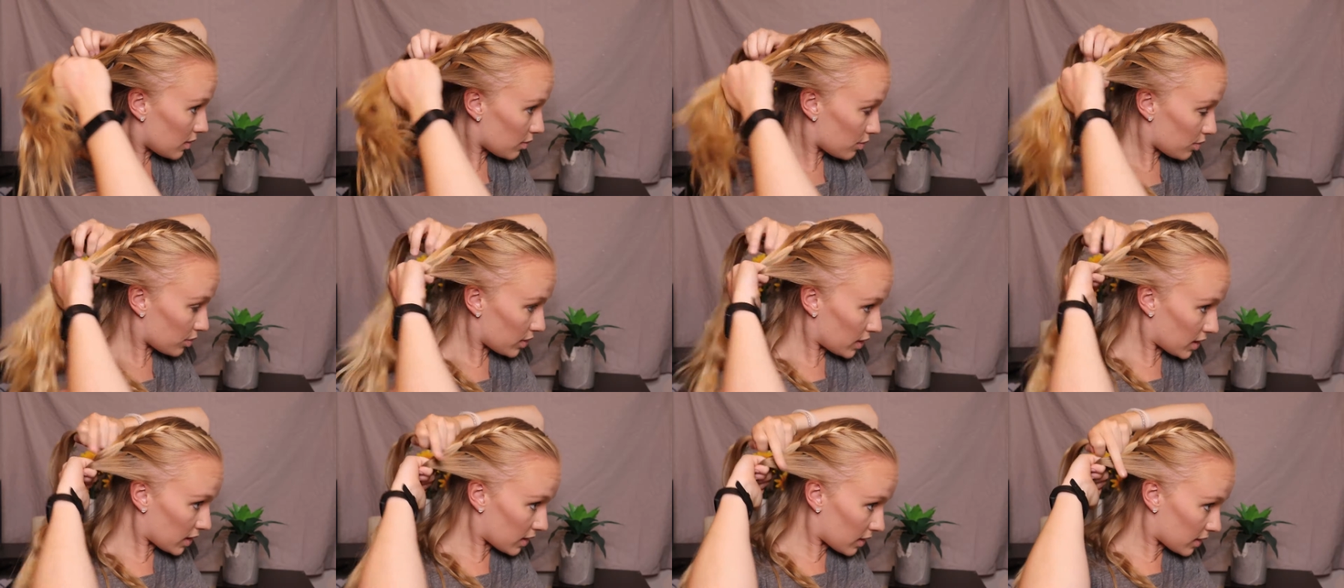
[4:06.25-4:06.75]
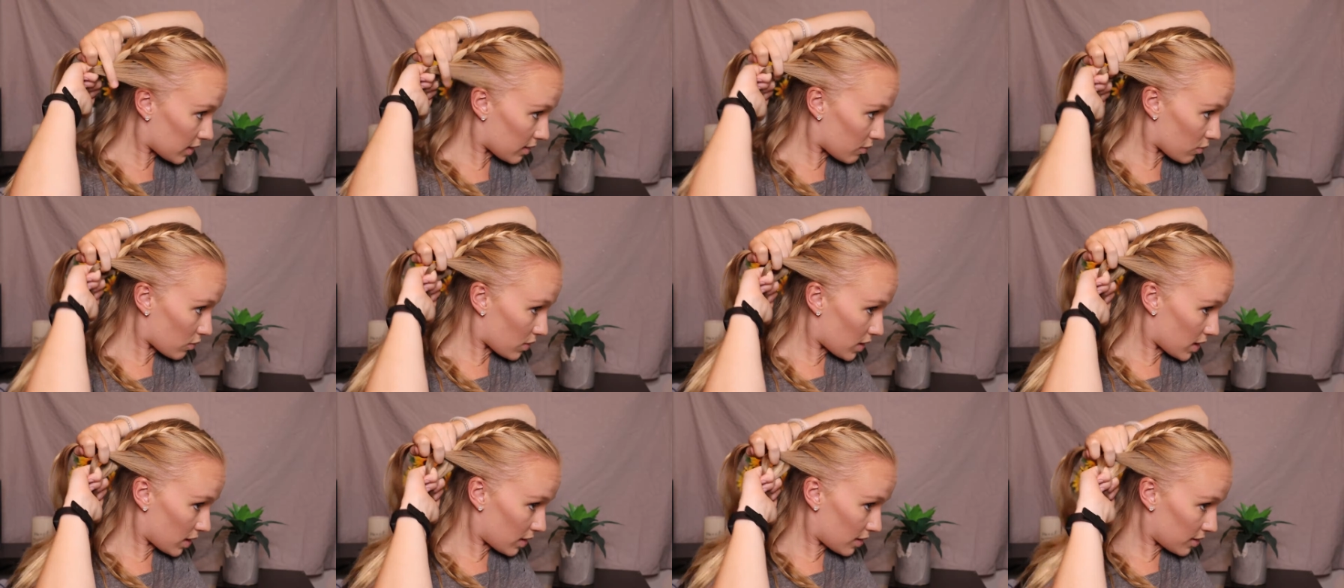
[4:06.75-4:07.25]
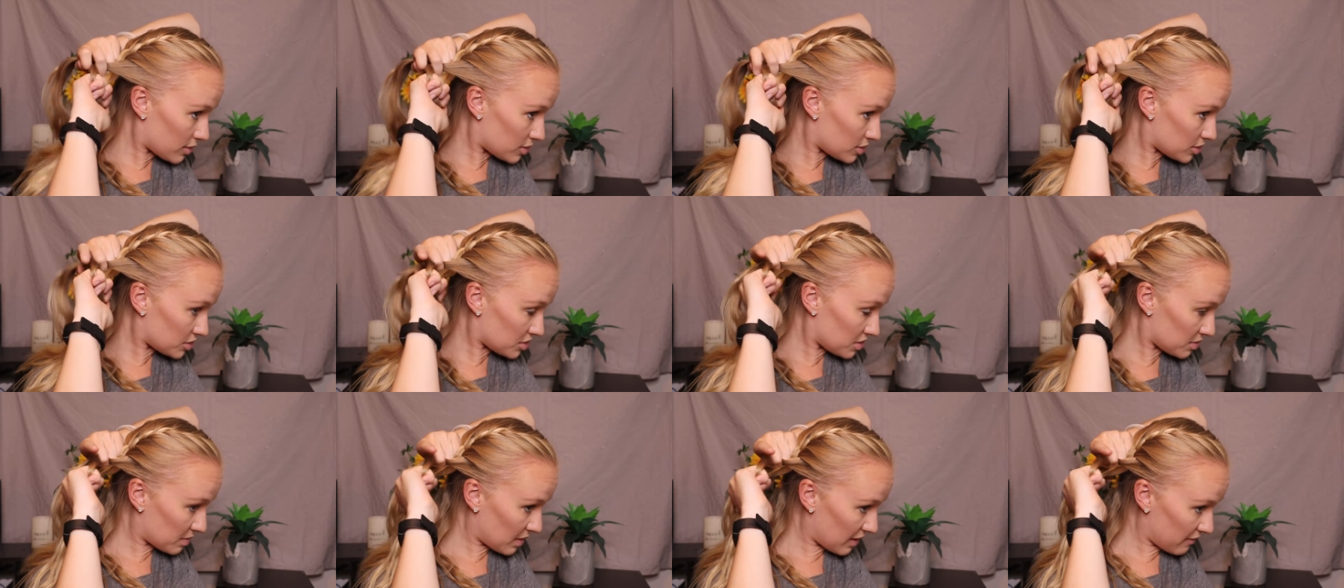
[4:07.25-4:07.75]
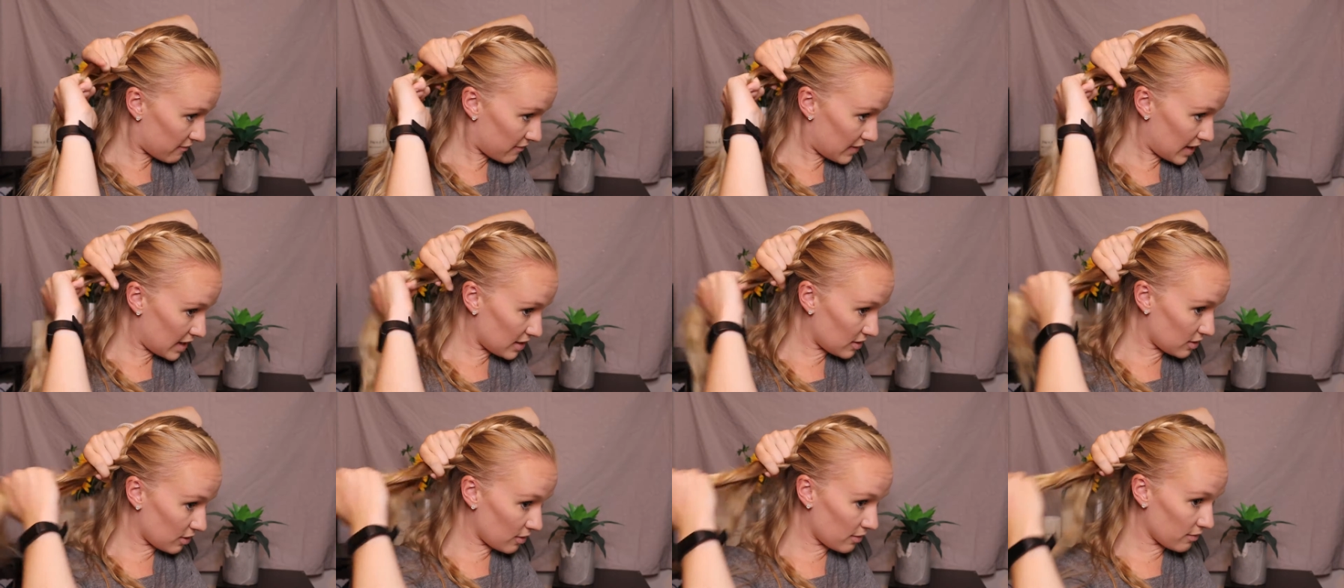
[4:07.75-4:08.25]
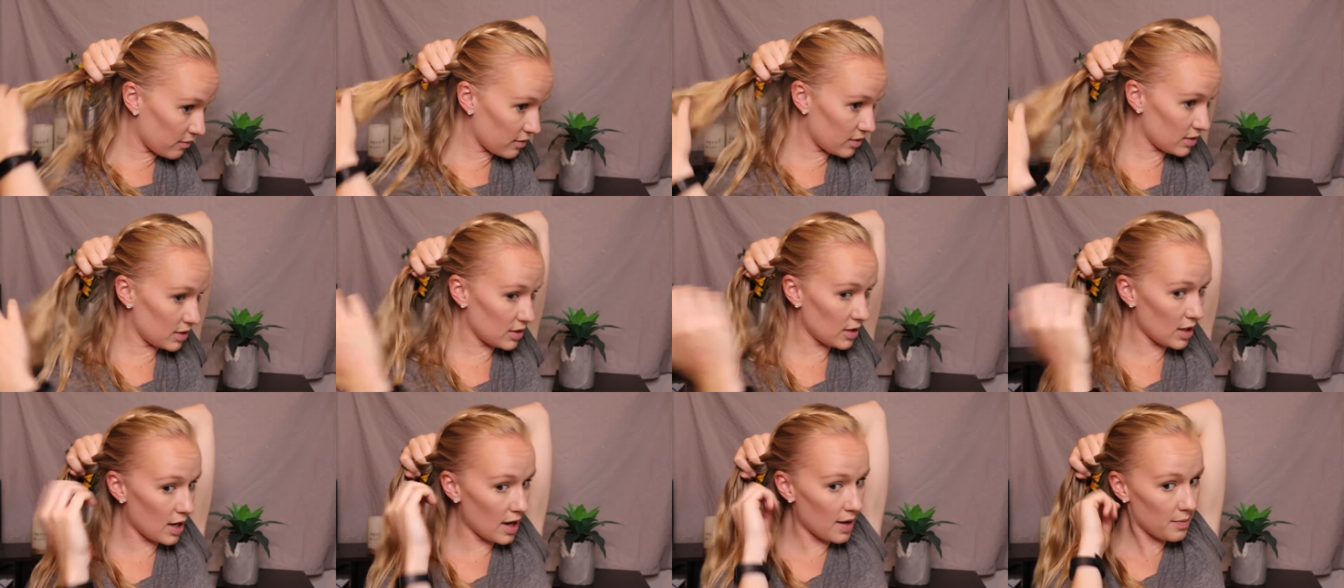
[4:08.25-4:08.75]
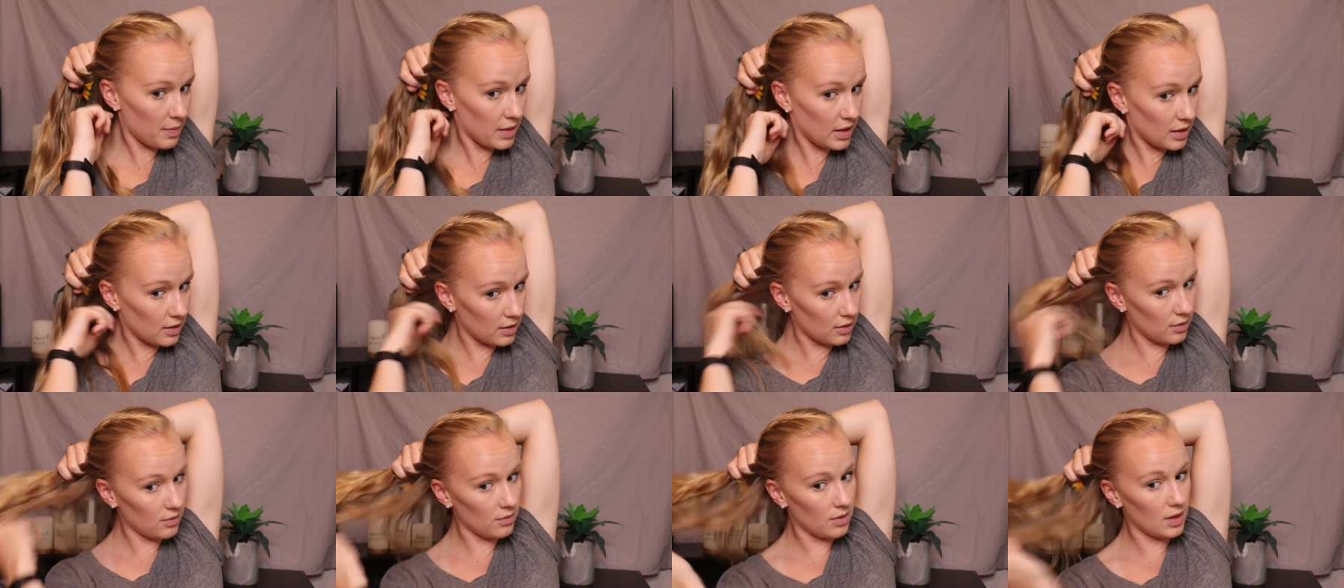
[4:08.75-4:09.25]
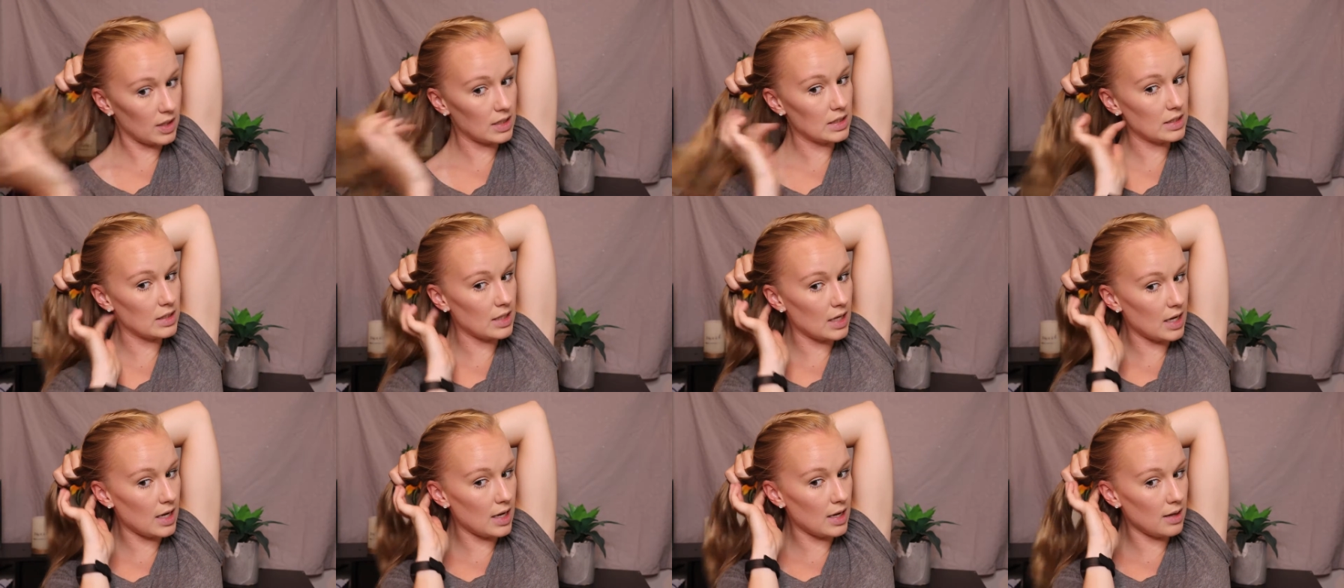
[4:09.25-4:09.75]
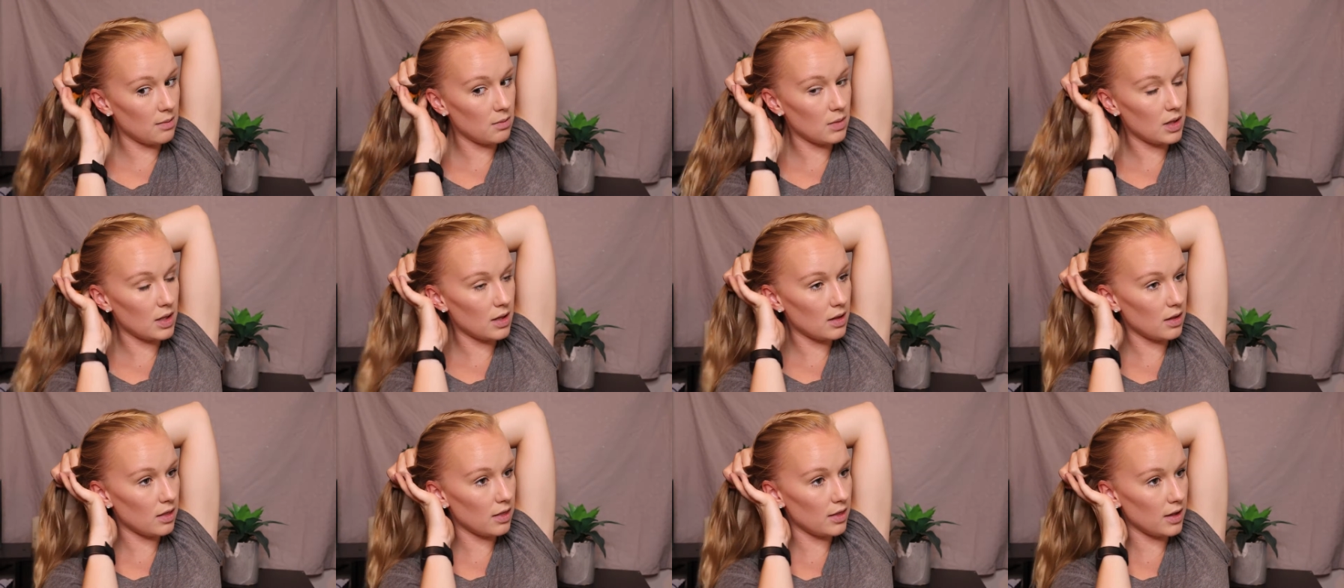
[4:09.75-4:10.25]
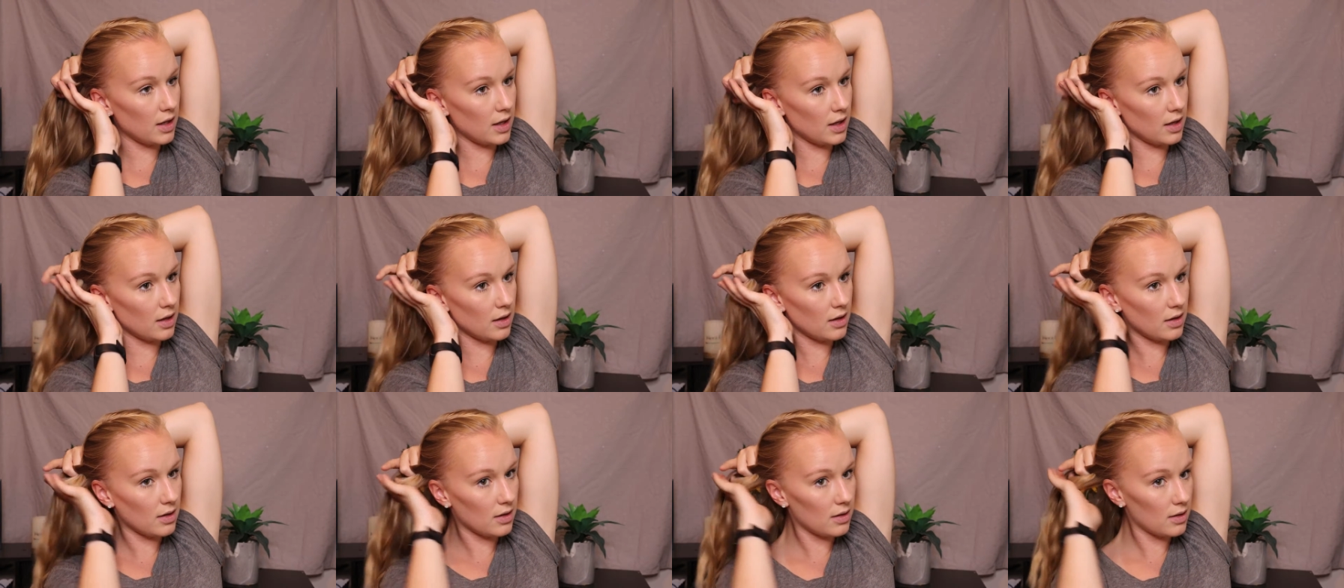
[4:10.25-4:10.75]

bring the one closest to my face over the top, and do the same thing.